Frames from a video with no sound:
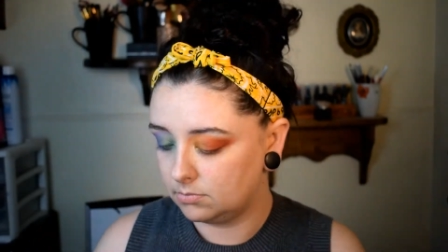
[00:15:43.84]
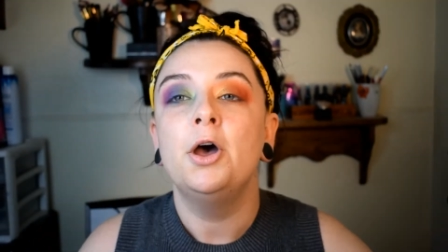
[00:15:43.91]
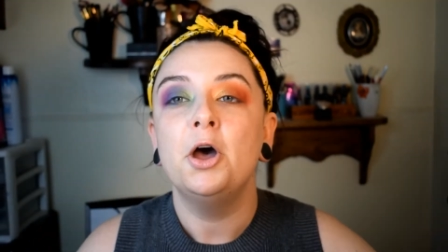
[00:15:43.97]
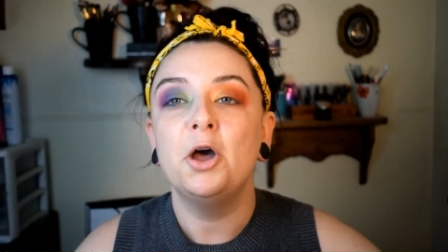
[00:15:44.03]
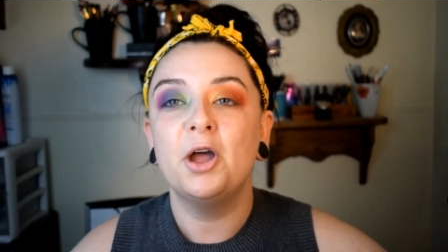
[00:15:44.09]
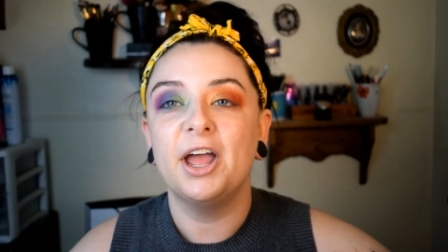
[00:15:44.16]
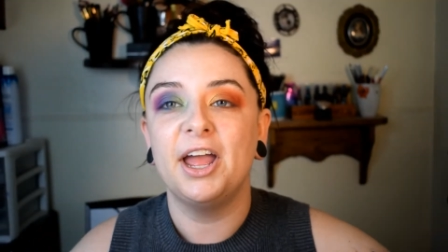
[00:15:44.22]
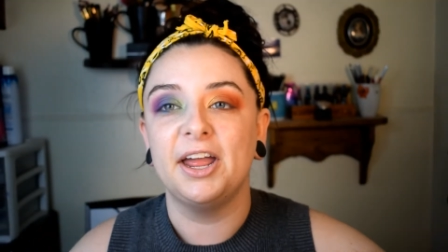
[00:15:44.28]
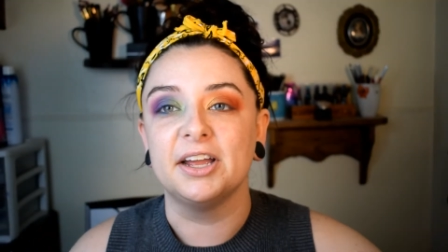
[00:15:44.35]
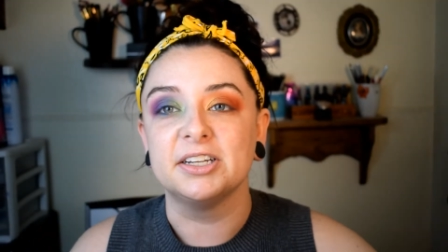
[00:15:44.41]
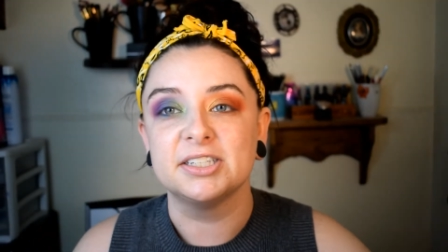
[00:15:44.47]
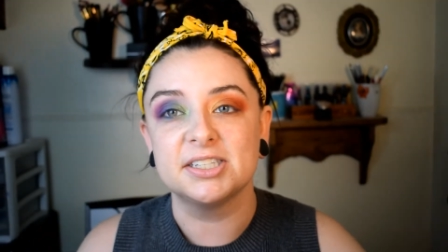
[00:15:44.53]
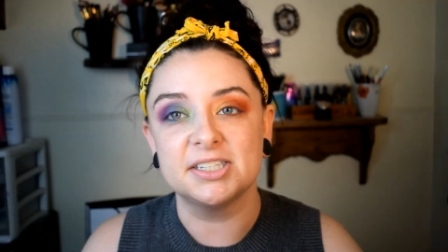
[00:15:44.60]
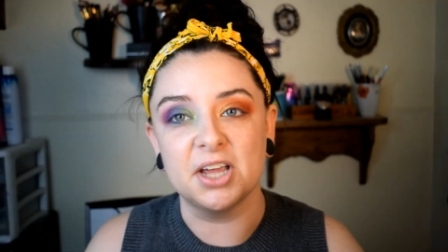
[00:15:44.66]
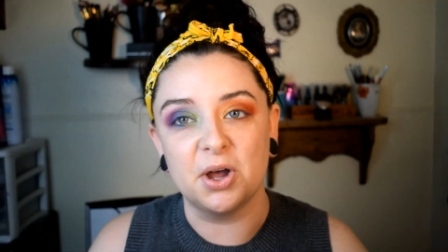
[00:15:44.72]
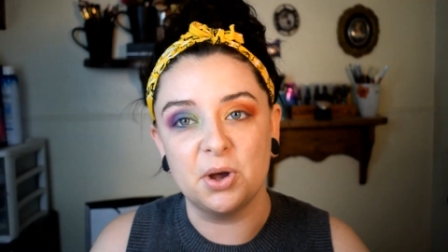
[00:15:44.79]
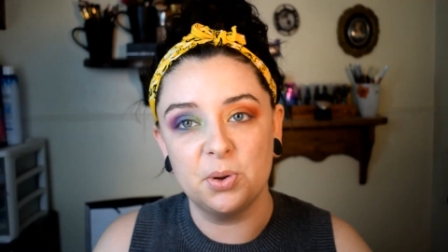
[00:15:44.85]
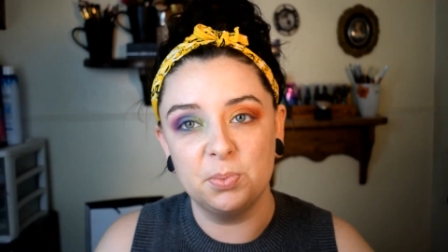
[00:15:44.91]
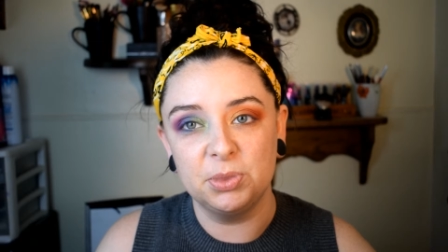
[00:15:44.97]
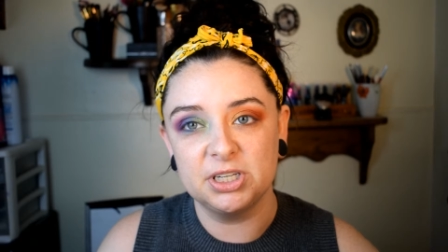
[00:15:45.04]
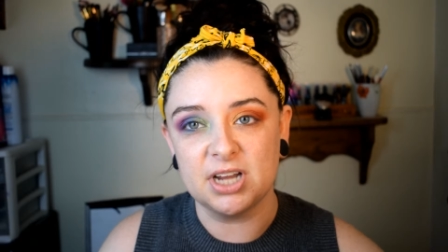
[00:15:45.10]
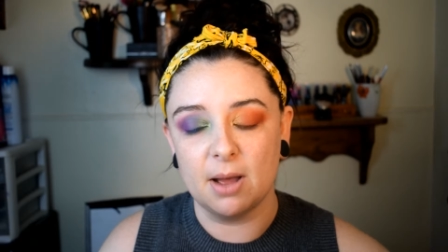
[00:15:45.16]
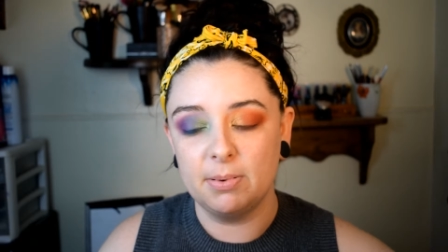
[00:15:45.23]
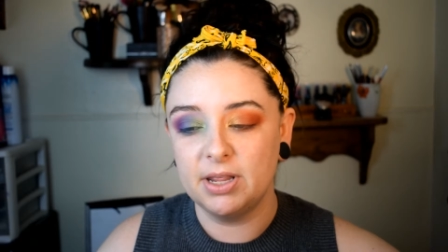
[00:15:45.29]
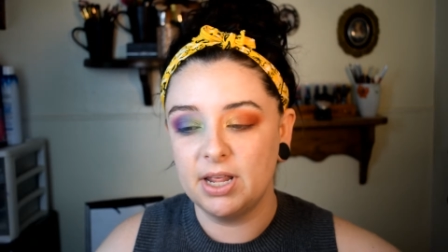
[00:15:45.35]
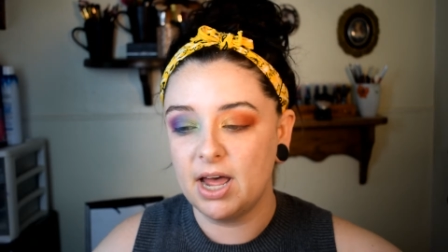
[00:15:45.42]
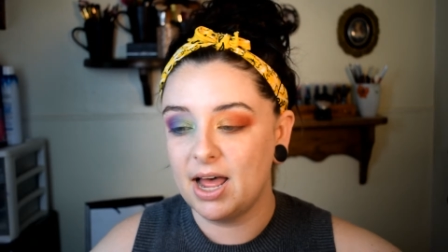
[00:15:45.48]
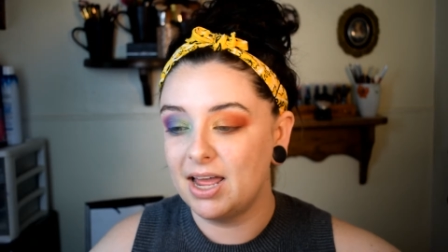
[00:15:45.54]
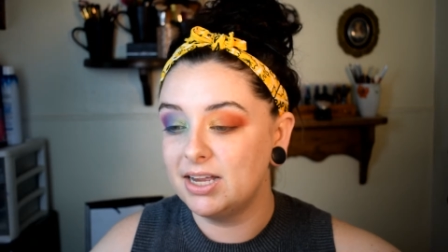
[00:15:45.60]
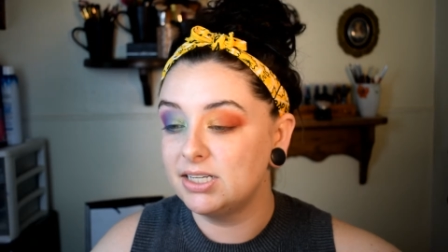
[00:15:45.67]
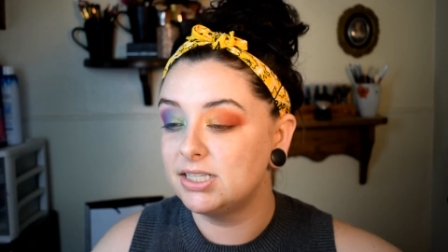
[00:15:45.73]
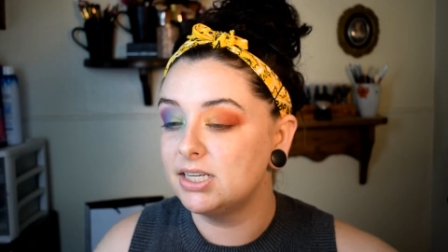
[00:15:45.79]
Okay, so the top of the
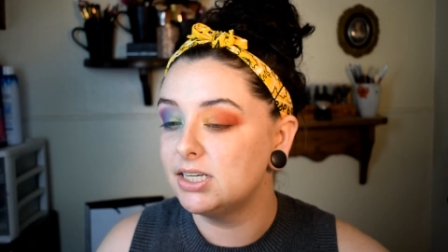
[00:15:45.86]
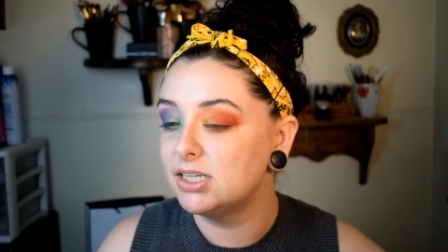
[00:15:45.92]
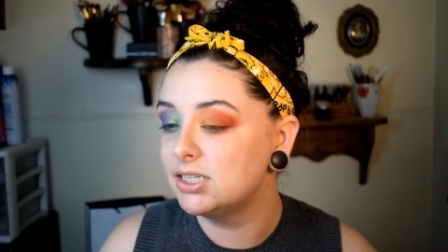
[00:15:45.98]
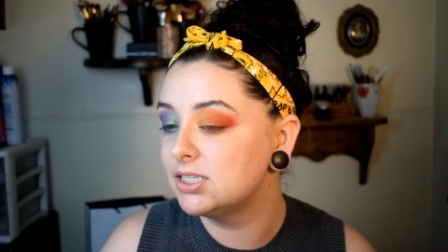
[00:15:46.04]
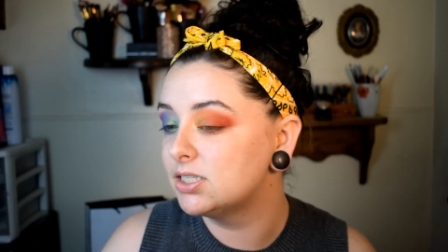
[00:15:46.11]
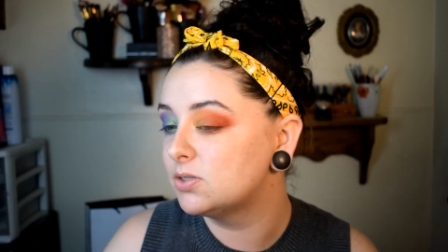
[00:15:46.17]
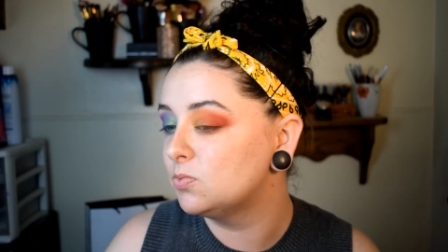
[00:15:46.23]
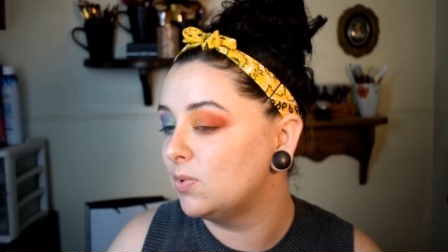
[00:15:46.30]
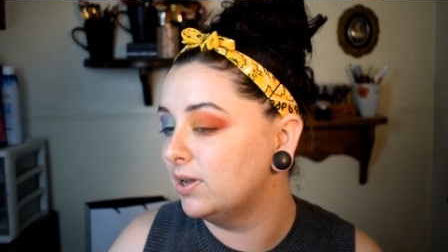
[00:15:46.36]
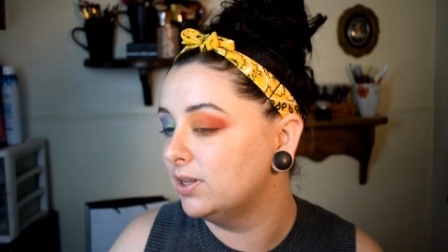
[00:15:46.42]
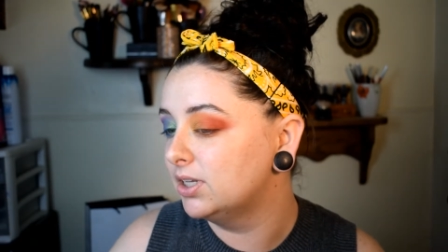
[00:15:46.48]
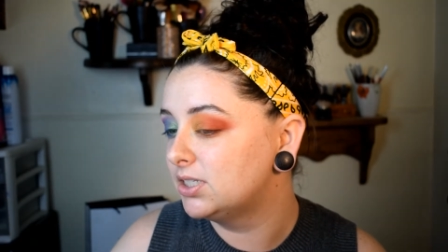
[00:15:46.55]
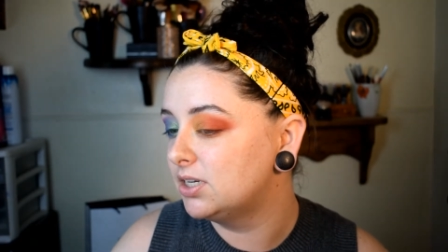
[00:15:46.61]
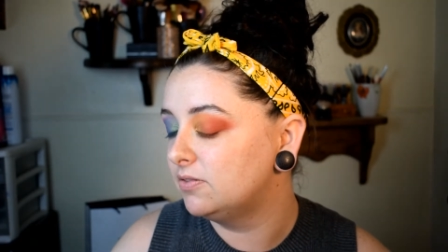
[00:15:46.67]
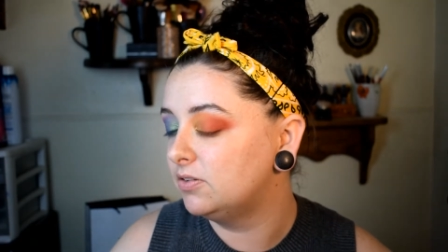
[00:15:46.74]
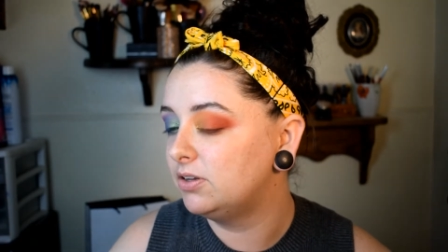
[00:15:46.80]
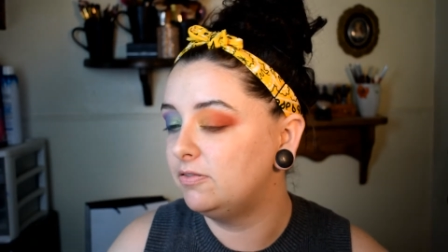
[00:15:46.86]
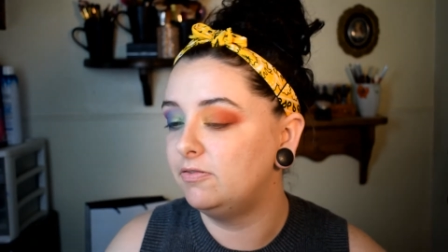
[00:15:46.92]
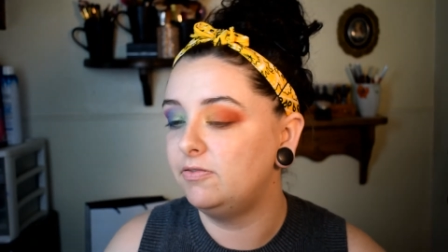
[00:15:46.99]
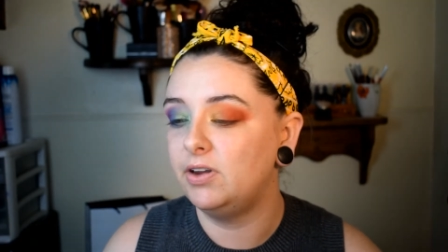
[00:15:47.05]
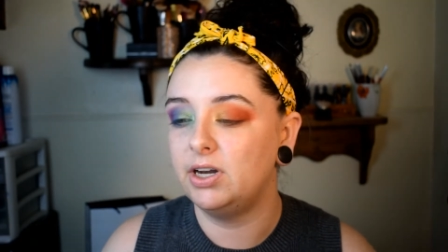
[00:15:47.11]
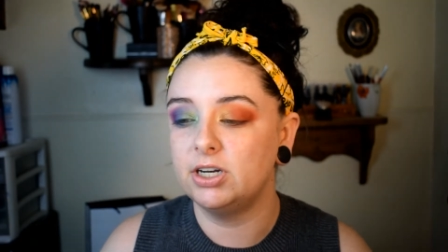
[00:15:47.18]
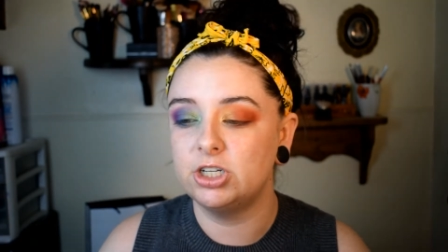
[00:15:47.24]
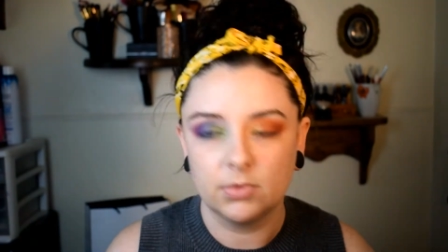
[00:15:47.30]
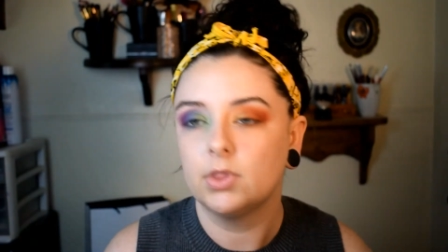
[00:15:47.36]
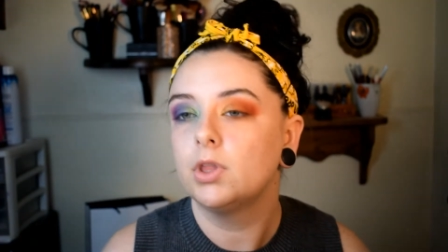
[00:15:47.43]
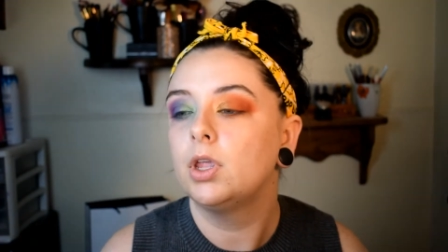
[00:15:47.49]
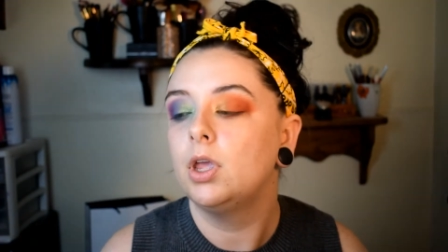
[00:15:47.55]
eyes is relatively finished.